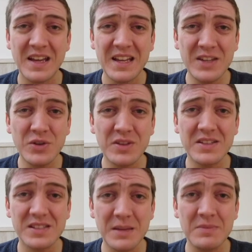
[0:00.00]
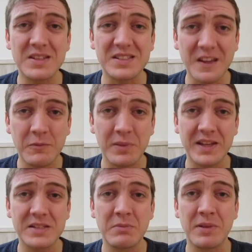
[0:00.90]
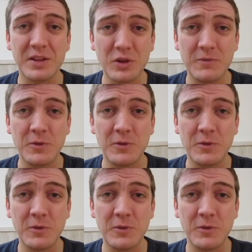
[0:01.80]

He took this team to 6th place playing good